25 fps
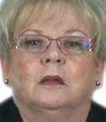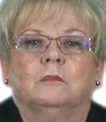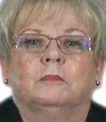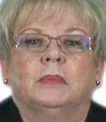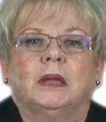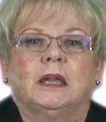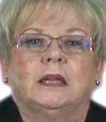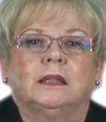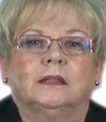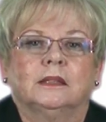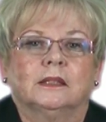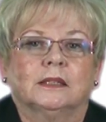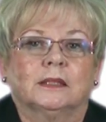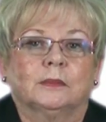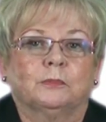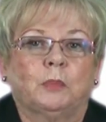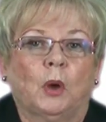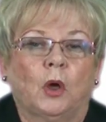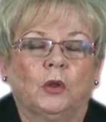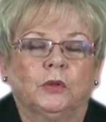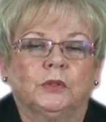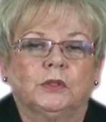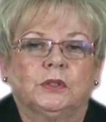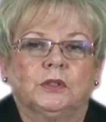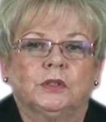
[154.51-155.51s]
being the
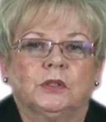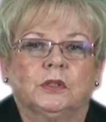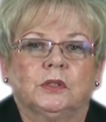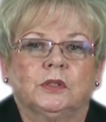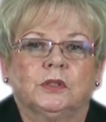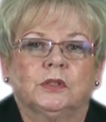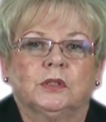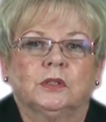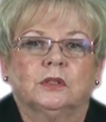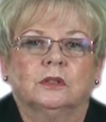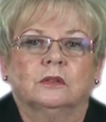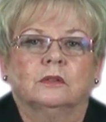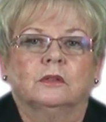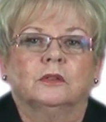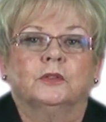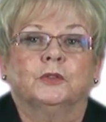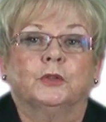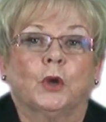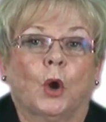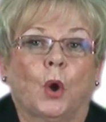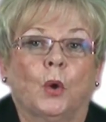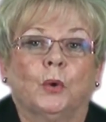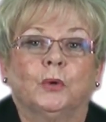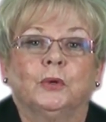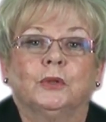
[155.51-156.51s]
sponsors,
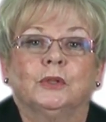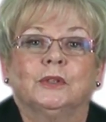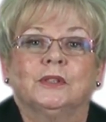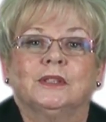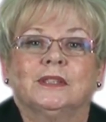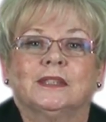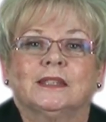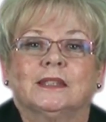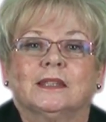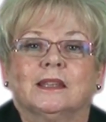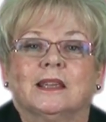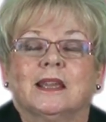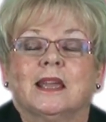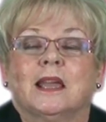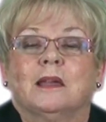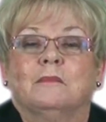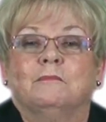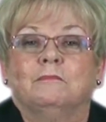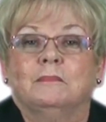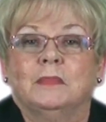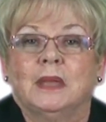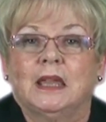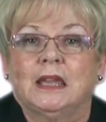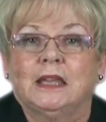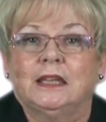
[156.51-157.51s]
donors,
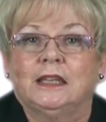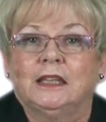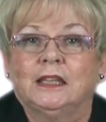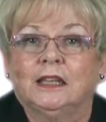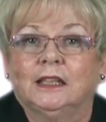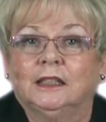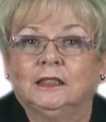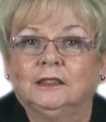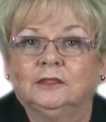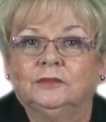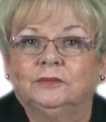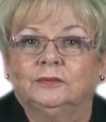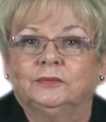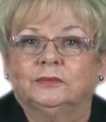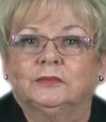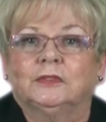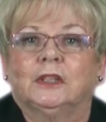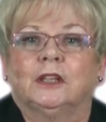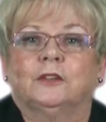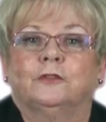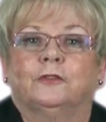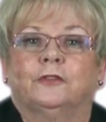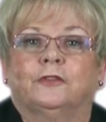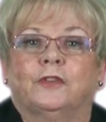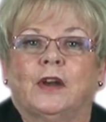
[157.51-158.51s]
media,
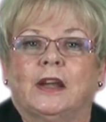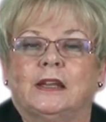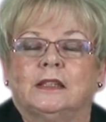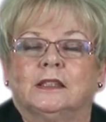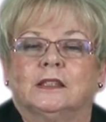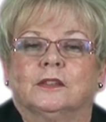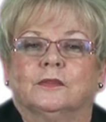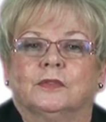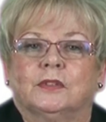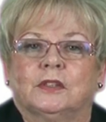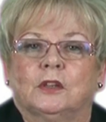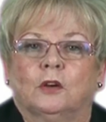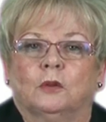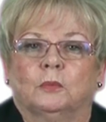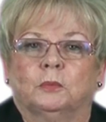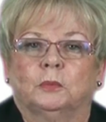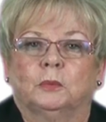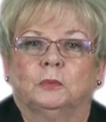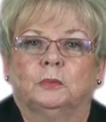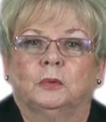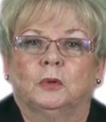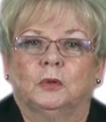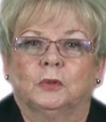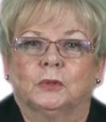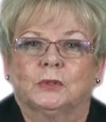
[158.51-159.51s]
and friends of
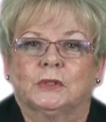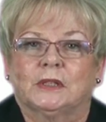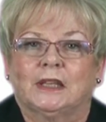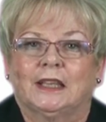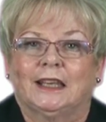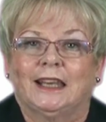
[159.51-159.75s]
Cerebral Palsy